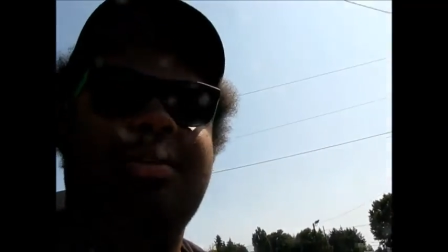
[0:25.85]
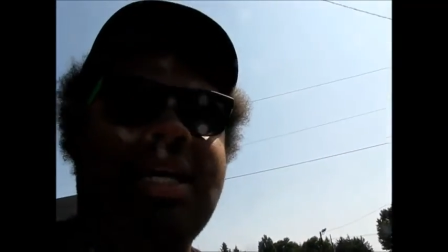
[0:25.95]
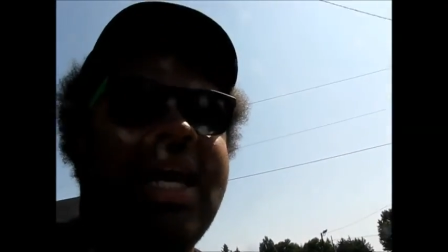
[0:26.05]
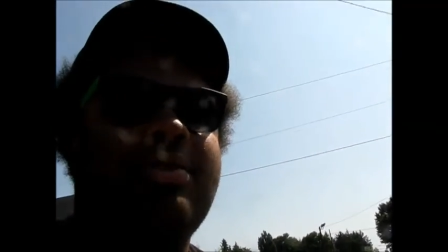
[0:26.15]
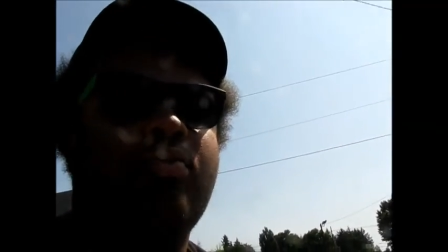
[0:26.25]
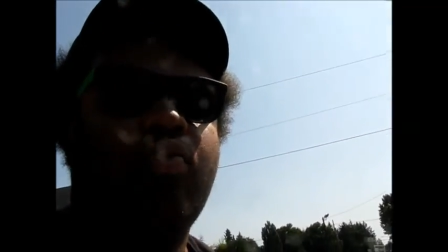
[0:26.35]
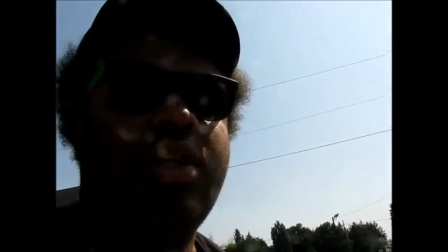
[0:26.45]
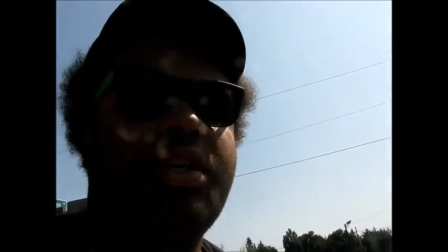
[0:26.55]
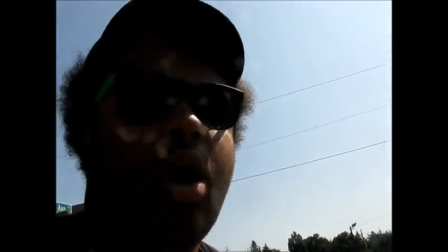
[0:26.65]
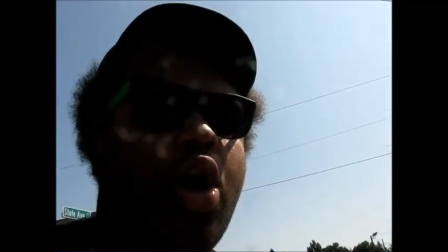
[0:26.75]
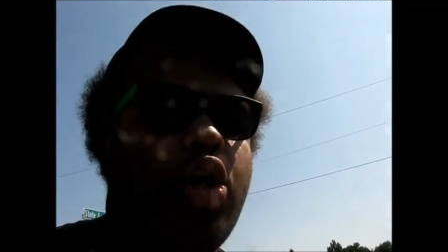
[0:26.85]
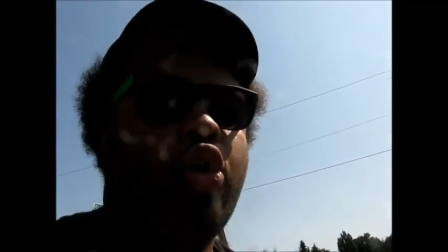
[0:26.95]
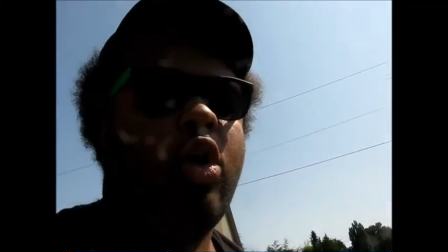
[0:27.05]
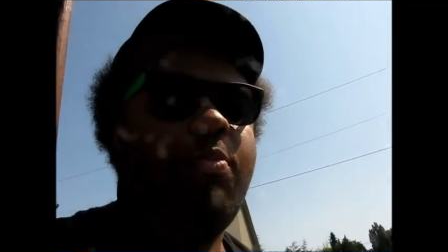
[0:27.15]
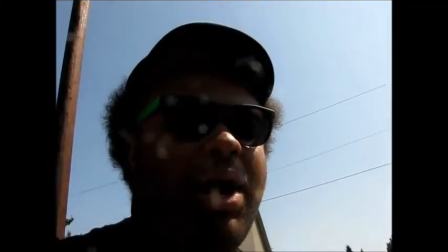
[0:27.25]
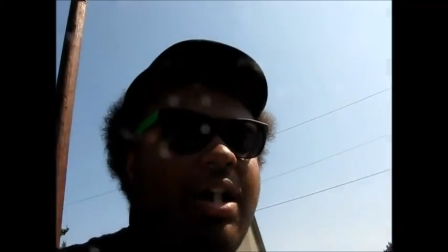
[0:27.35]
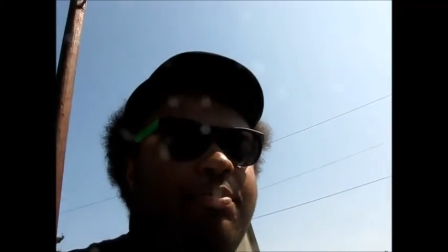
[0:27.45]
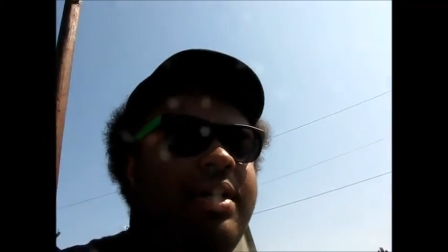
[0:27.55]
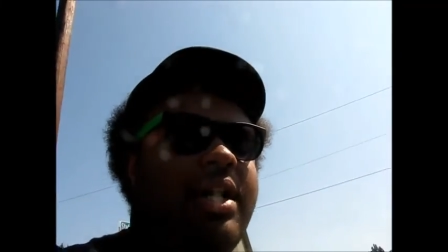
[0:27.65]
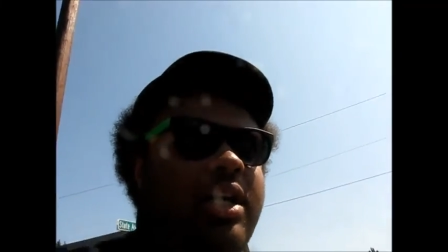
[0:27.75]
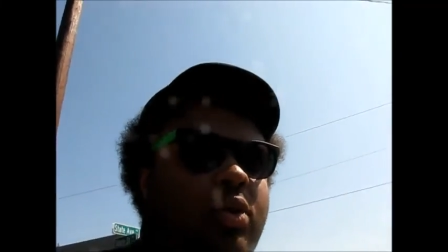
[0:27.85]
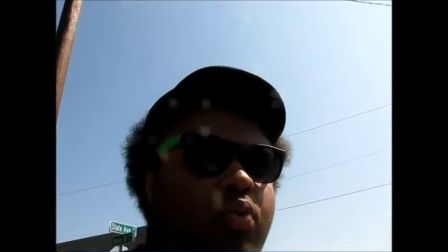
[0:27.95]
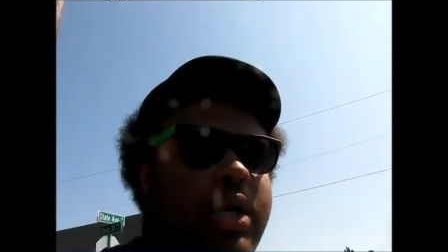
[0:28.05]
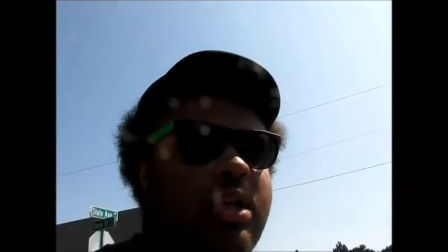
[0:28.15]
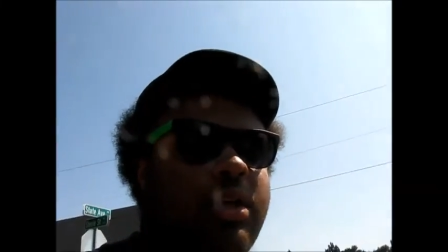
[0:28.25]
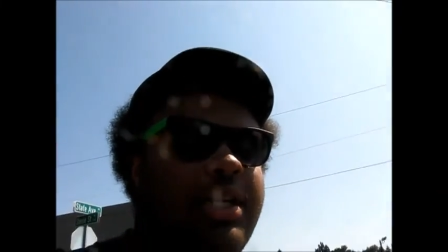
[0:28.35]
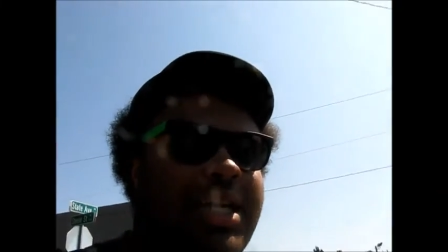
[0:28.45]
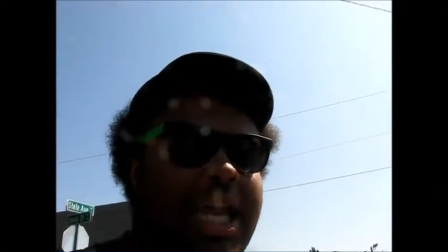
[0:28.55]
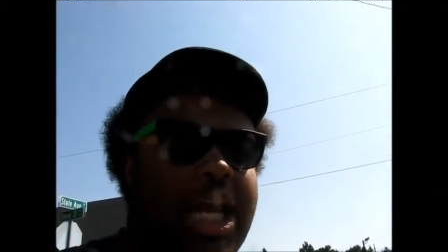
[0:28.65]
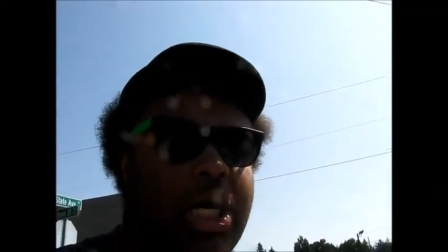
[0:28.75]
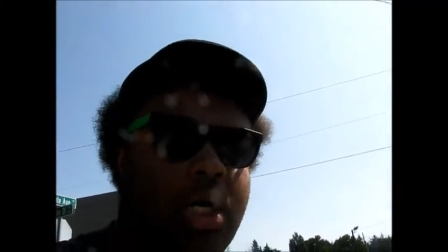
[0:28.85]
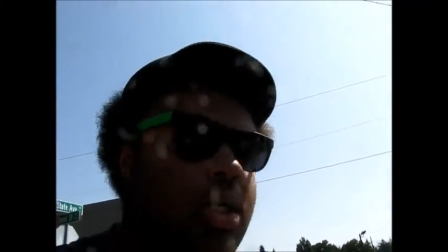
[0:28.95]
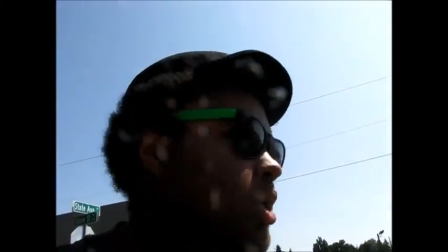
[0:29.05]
that written an article about me on the weekly to get here.